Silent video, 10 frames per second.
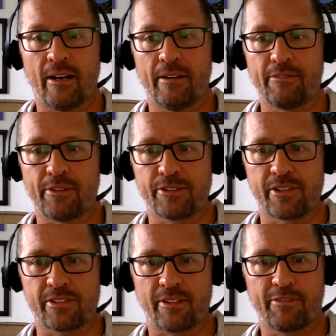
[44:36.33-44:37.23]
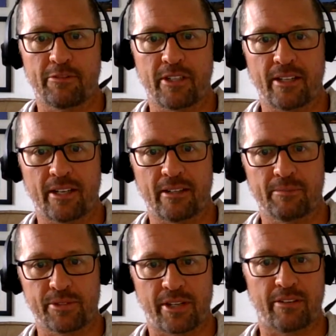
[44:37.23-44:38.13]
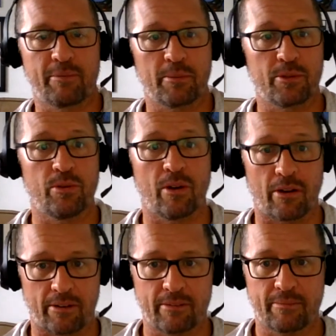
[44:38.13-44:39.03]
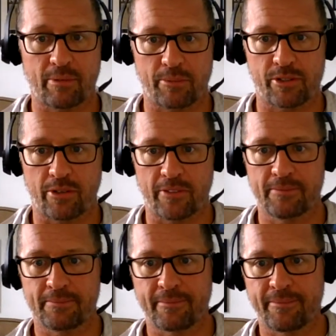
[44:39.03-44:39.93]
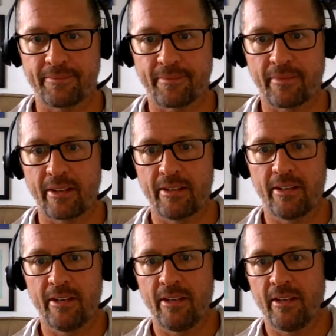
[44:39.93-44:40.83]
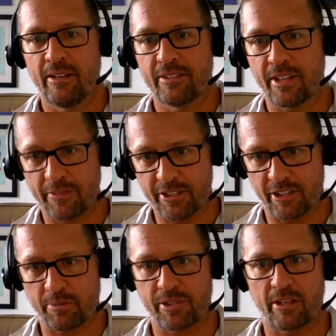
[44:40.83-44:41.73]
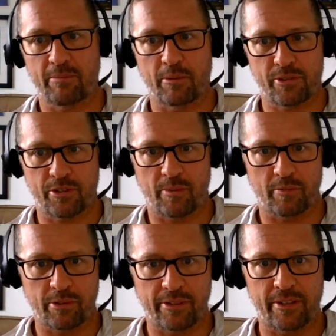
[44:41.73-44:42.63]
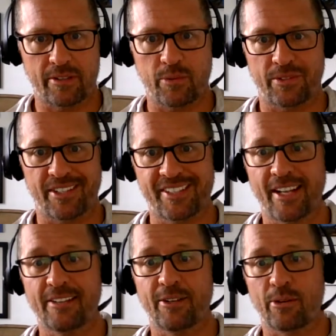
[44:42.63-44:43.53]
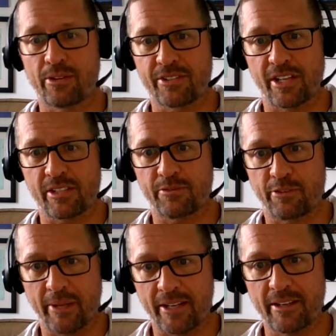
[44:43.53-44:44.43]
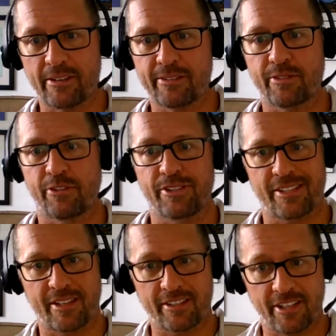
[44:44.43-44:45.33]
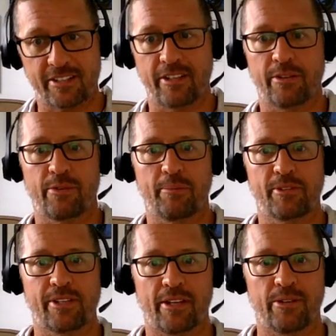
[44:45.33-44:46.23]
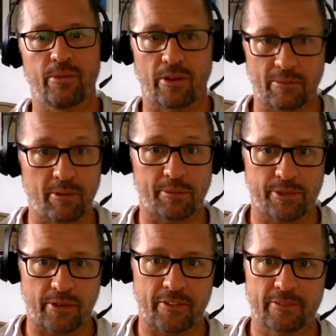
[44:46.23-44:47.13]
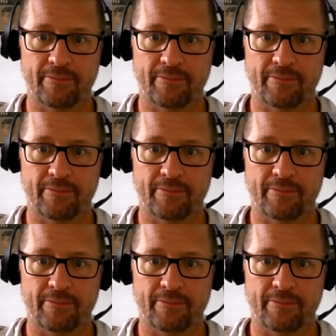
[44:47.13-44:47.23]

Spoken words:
versus the 59% of people who aren't purpose-driven. 76% of purpose-driven employees want to stay at their organization for many years versus the 63% who aren't purpose-driven.